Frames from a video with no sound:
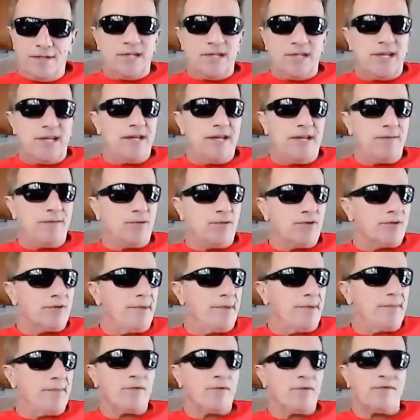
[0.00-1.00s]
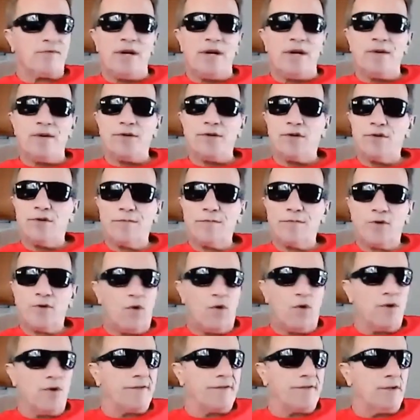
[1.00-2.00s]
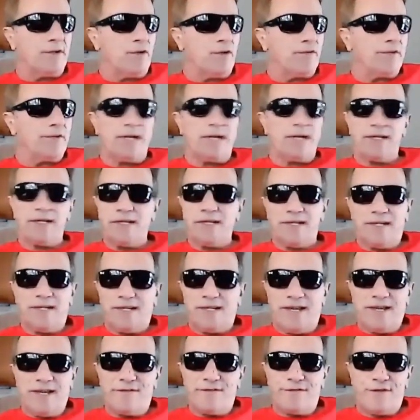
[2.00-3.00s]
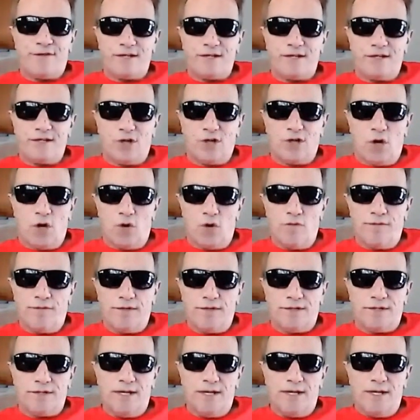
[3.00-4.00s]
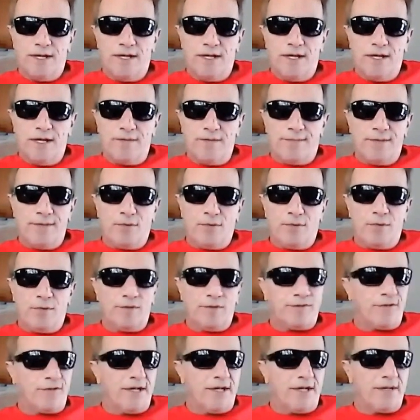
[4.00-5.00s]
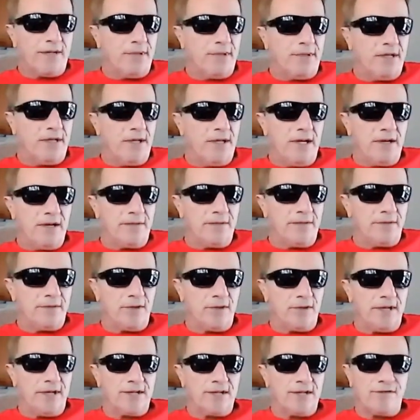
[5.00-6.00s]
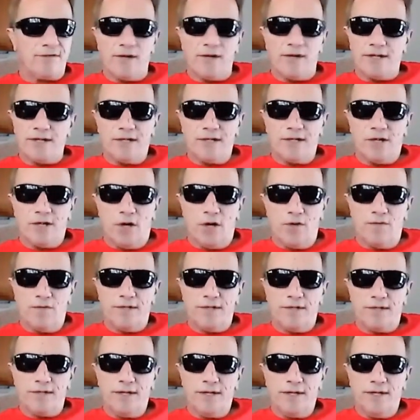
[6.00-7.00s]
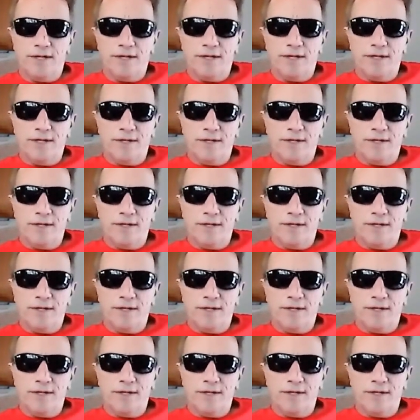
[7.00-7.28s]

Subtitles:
The neighbors, people around heard him coughing overnight. They think he had fucking COVID. People were afraid to be near him. Don't he has fucking COVID?